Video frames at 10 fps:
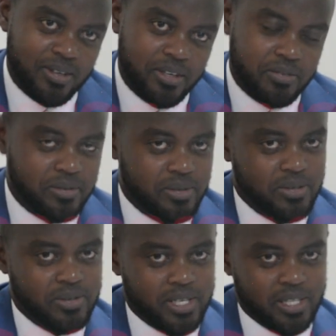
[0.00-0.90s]
If
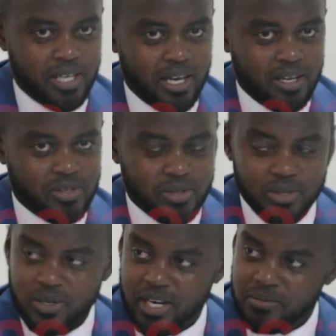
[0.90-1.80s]
you said that, I saw
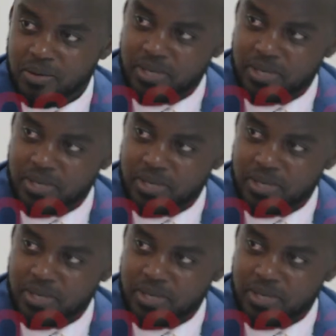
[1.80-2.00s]
the Honorable